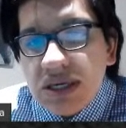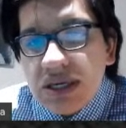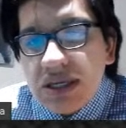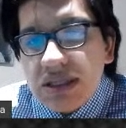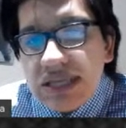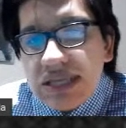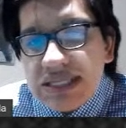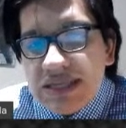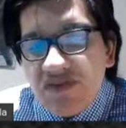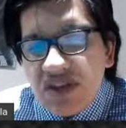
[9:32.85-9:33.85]
and
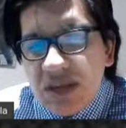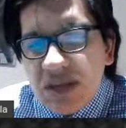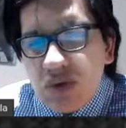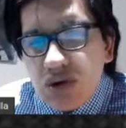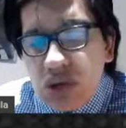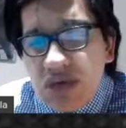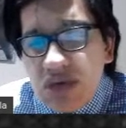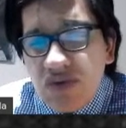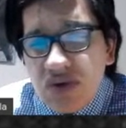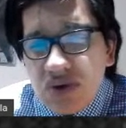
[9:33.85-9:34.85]
that's something that we will
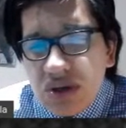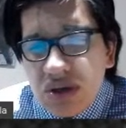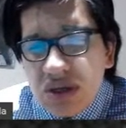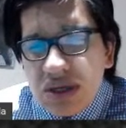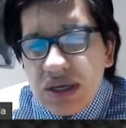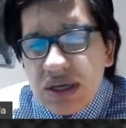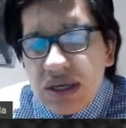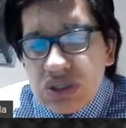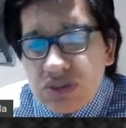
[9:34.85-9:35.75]
give you uh,